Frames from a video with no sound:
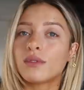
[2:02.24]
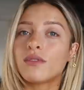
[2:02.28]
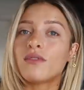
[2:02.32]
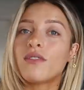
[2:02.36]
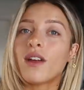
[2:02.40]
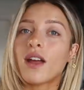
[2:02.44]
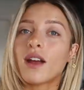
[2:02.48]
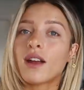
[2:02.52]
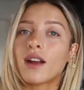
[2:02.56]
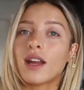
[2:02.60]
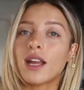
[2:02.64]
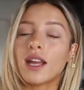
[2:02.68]
it was
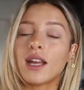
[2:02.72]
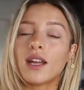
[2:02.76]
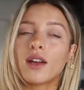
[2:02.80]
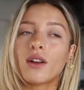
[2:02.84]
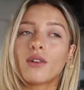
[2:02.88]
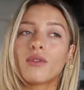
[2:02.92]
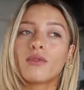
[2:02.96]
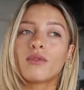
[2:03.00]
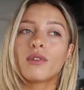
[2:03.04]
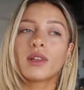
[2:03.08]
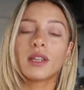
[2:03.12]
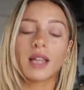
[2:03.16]
very
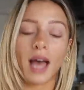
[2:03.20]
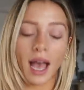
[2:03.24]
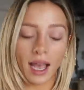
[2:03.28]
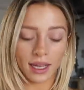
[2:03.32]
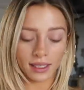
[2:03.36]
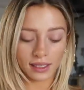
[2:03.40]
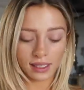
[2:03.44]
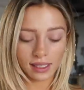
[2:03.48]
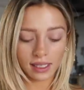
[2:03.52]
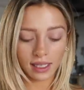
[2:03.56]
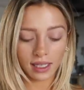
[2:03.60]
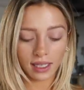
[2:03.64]

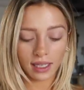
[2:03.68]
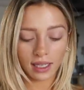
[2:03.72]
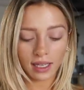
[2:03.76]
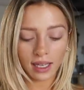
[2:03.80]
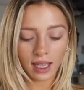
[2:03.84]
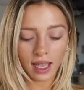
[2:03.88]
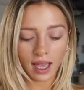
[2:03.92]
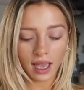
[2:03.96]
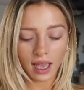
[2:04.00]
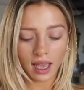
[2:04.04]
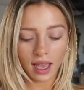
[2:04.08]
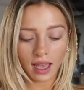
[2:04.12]

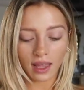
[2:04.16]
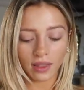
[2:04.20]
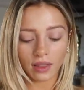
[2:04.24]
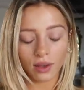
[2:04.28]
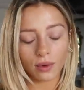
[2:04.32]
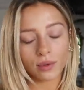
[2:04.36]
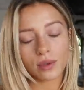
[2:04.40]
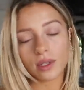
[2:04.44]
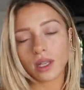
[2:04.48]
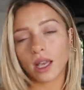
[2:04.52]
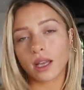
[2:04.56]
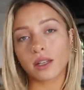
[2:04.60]
relaxing and
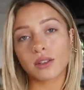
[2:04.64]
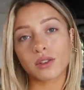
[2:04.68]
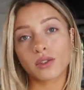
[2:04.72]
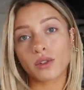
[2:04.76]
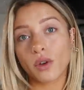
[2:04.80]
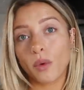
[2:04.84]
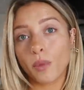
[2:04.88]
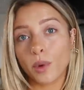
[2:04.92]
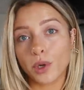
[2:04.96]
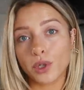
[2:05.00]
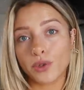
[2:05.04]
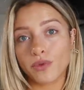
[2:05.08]
there was like
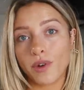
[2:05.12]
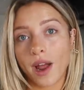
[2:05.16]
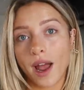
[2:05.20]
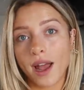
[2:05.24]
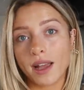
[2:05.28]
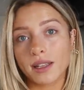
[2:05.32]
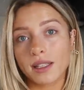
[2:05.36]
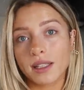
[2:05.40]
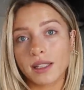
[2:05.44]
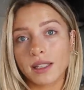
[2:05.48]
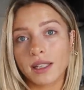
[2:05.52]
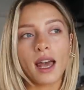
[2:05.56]
so much
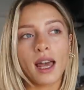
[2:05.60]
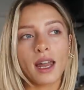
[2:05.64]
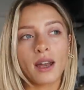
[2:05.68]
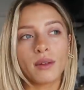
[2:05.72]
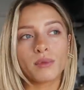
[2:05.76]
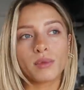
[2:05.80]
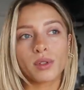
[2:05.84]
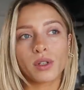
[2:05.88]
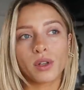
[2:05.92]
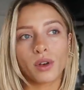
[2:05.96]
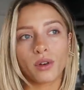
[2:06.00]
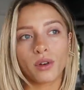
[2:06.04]
rest and
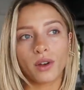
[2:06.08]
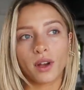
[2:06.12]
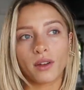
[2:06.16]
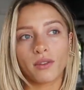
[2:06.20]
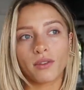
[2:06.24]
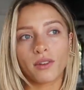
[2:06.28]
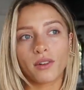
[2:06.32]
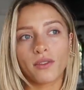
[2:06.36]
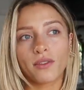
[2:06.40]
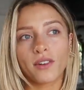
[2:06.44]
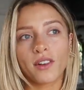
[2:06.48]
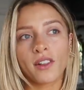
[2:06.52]
I'm so
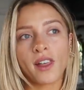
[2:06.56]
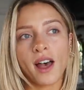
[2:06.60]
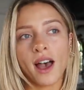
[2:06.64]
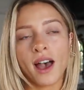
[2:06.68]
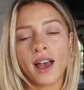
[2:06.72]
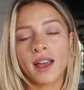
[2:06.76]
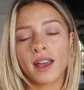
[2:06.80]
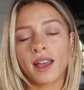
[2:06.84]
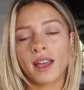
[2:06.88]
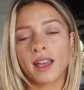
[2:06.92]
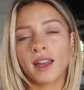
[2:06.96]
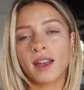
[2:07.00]
grateful for
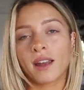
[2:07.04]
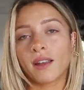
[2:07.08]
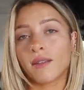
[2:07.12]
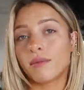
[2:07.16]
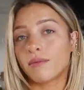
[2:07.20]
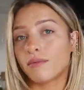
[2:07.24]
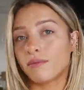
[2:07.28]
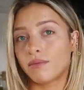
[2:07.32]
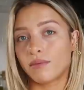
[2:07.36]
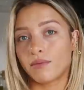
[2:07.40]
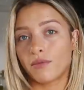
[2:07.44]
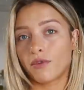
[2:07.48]
that and it
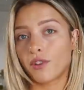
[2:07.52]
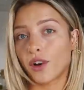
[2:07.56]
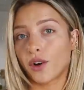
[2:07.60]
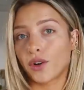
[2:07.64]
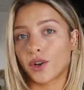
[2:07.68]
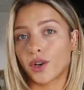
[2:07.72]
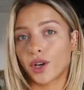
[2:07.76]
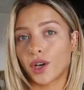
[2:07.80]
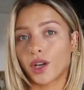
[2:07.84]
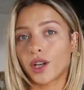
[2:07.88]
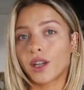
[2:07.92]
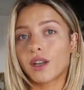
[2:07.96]

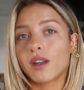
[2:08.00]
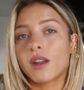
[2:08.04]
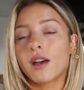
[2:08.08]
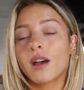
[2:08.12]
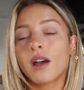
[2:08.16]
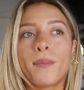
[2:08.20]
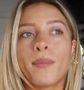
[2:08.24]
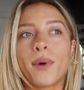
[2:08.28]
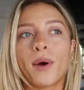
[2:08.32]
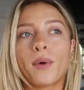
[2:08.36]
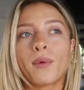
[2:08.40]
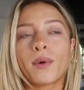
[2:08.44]
felt
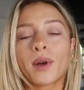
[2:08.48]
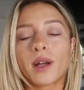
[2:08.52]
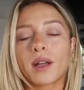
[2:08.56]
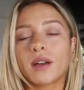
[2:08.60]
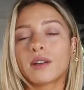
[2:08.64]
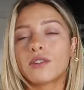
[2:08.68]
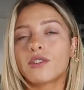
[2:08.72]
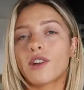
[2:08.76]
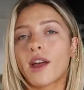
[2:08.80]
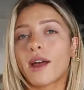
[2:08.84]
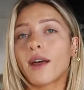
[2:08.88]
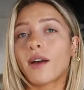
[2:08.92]
good. But we're
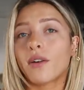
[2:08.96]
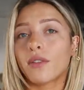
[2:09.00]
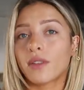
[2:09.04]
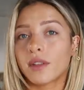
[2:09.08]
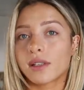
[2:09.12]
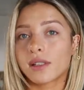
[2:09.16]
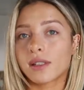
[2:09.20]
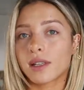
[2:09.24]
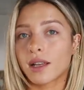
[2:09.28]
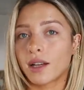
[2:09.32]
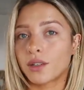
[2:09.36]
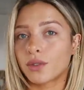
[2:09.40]
gonna try out
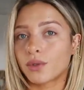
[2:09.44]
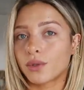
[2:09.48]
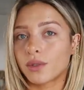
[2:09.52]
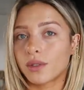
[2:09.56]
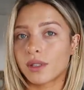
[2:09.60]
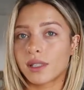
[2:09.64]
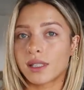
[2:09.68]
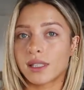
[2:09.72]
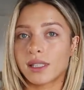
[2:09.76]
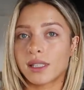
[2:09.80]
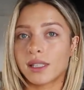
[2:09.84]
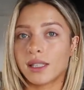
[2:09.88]
this schedule
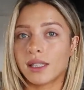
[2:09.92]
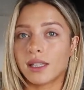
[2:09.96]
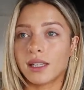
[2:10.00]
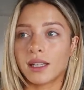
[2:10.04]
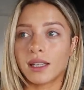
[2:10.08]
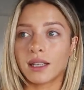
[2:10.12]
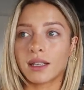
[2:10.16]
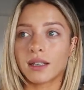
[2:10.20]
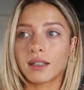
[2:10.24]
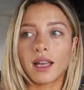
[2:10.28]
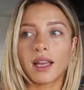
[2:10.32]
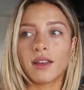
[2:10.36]
and
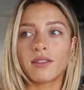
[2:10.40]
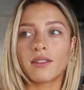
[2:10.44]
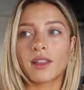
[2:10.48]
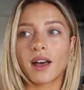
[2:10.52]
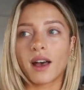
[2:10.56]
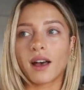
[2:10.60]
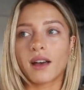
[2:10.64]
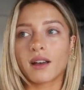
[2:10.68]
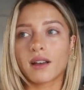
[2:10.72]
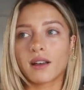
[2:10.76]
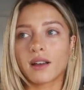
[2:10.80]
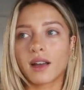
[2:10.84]
see if
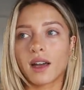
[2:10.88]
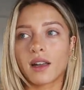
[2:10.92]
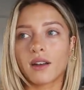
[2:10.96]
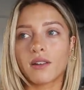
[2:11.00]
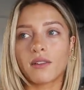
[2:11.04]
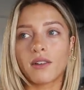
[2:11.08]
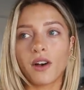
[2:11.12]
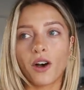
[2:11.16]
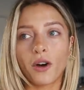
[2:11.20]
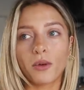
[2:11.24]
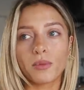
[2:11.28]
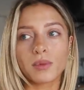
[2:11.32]
that kind
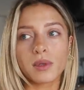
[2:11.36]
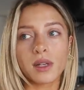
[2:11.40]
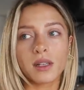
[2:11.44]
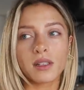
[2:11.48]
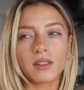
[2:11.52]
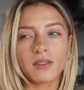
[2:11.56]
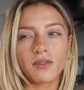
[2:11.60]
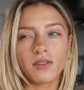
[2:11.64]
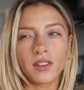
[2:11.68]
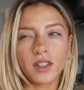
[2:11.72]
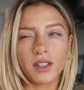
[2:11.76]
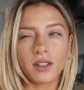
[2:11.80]
of helps
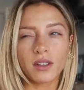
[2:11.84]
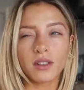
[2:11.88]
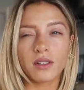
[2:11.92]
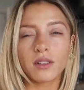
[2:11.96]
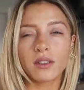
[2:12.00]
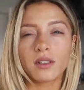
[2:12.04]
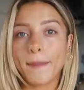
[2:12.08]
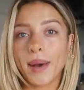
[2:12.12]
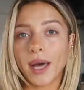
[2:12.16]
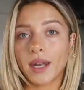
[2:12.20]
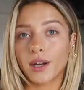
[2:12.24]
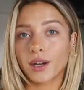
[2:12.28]
us feel
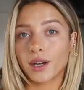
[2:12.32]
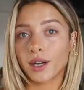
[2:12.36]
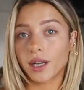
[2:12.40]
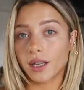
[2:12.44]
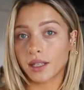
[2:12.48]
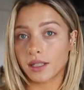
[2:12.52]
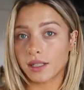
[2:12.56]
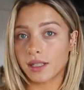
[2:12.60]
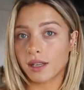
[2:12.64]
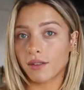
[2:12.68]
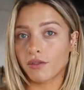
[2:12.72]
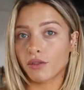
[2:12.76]
better
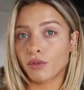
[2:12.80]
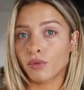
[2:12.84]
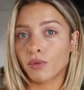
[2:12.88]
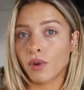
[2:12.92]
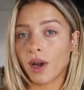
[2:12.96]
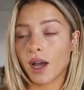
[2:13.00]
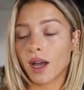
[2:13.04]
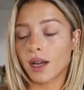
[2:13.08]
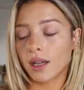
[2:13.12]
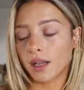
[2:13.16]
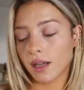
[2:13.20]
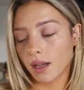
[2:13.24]
in a different
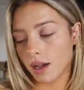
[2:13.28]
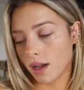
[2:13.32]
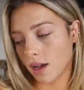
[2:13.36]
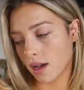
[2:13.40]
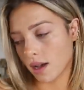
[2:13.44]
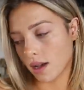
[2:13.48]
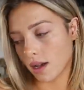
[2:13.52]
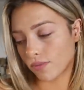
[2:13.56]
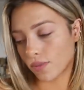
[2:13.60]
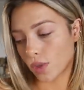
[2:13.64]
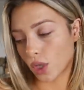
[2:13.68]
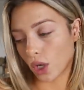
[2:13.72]
way.
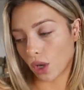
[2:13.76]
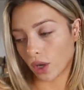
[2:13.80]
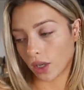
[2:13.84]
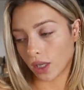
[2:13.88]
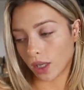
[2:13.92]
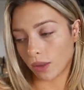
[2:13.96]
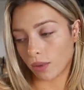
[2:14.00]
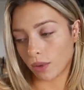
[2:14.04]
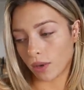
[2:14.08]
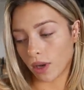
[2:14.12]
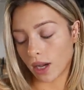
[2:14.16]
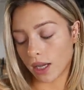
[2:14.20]
So I'll
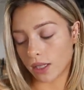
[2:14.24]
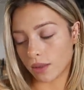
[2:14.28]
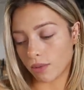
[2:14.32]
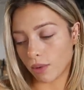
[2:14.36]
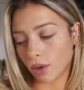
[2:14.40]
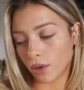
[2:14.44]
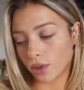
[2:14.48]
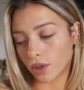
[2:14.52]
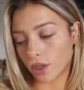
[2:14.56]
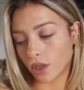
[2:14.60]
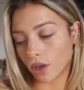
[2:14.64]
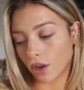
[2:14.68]
keep you guys
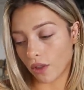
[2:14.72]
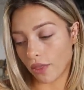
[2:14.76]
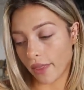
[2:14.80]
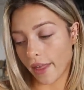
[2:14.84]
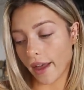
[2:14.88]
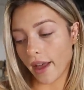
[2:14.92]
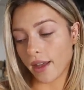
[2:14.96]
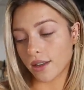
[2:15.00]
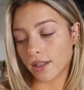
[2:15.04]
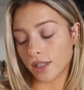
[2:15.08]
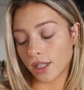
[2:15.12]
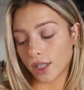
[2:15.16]
posted on
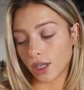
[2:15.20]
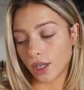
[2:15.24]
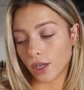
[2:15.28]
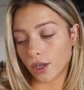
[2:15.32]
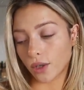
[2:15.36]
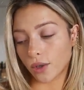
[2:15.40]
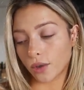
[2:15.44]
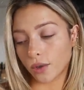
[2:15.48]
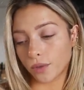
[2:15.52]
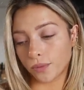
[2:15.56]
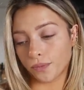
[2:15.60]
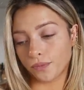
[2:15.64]
that
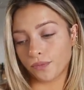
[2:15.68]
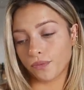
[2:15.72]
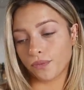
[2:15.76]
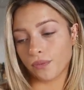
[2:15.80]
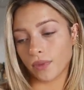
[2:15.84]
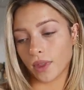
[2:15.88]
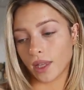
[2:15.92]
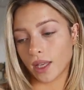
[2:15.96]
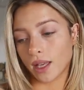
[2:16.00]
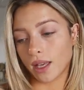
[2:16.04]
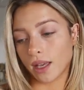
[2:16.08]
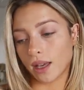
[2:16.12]
too.
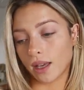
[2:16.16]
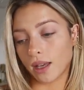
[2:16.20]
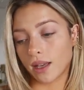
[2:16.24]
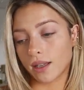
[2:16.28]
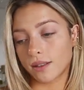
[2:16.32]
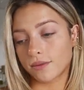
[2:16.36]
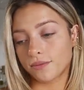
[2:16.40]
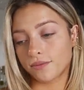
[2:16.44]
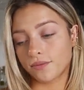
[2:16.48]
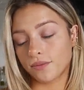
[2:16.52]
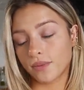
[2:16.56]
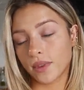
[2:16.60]

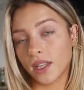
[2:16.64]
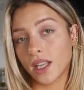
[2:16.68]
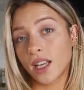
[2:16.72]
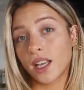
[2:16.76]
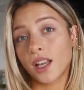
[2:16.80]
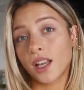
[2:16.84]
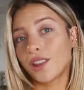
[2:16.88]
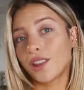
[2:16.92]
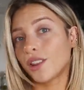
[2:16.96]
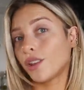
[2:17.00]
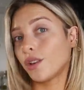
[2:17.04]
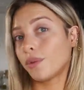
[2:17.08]
And
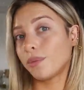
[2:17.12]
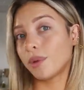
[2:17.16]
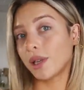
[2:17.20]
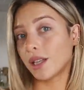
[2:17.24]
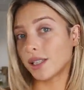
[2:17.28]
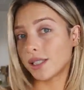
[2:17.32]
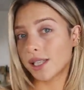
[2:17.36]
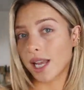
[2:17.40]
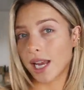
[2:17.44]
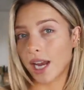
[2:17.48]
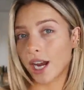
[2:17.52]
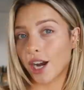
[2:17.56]
there'll be
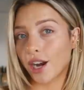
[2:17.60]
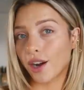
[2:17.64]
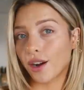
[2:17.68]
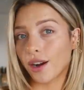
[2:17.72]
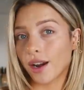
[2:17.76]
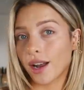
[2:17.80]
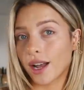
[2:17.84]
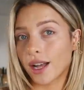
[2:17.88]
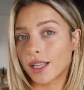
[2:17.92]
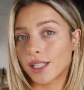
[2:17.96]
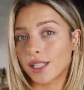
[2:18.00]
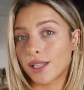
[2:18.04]
a
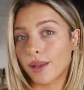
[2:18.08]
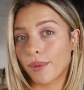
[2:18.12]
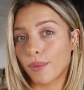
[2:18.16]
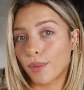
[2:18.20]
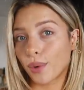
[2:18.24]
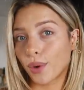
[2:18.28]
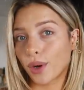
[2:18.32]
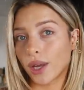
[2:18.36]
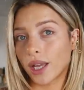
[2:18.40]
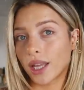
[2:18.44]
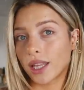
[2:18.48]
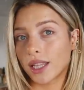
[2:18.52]
dare at some
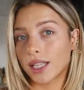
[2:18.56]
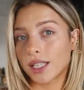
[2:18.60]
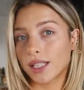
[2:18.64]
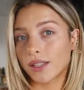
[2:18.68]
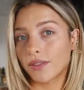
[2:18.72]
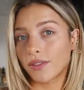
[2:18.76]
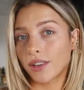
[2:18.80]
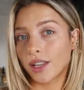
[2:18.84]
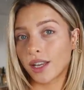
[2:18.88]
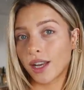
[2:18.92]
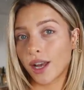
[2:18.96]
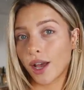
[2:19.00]
point in
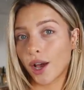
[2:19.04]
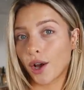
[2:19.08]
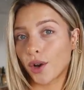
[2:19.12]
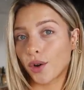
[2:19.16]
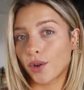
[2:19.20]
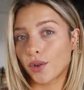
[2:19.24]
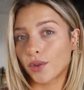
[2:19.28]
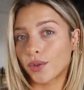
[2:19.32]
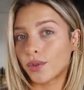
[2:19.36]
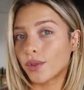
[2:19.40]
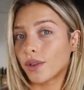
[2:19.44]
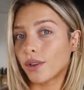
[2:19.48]
this
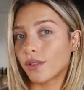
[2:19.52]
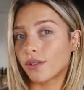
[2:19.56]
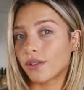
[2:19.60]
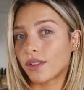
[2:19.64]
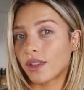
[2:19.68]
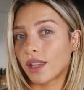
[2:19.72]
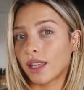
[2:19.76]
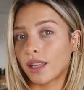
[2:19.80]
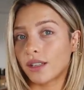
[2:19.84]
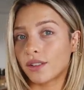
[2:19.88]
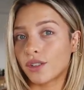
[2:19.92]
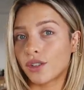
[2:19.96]
video
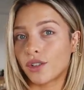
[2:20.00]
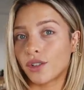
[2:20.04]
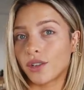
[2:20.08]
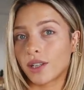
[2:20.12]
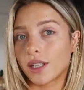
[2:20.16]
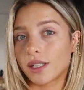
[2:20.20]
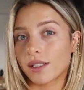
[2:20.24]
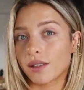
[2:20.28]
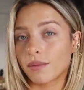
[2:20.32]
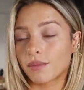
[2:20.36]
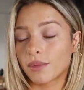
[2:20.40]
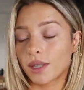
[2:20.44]
Clayton
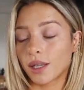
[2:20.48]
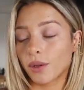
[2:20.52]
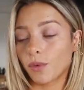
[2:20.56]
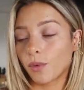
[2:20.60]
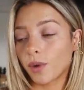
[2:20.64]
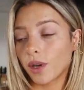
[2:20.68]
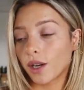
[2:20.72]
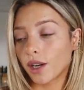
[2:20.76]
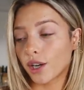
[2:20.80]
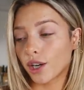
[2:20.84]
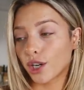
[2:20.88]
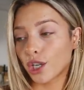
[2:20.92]
doing something
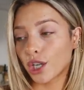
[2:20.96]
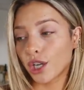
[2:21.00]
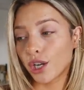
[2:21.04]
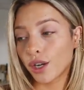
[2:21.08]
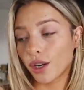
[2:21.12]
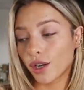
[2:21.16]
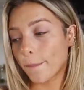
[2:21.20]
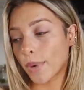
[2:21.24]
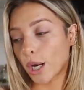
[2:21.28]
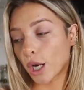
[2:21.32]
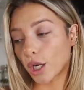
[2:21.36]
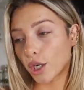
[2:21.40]
weird
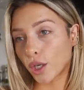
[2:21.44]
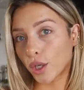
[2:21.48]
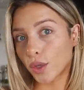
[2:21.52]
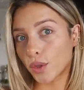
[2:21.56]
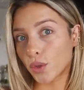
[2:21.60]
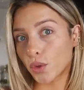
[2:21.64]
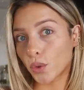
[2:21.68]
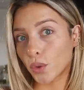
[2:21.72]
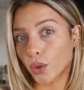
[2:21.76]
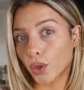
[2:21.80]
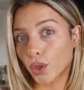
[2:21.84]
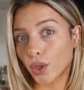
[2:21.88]
per
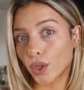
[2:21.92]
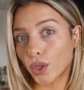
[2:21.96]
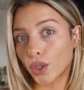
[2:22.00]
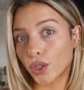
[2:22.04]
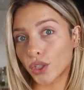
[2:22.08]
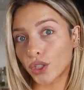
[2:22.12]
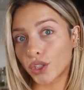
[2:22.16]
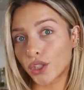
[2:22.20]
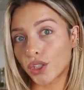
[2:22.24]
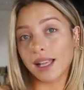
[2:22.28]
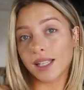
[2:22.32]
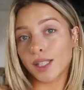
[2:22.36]
usual.
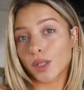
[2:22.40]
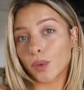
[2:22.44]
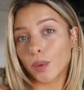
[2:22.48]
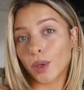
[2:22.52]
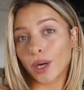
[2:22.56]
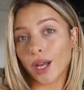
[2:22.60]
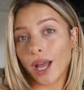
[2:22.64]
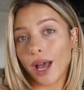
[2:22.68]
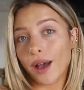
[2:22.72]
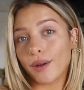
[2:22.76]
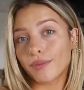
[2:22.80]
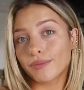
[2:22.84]
Let's
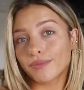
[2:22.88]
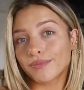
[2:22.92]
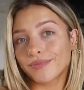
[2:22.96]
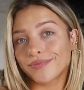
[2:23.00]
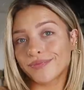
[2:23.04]
work out.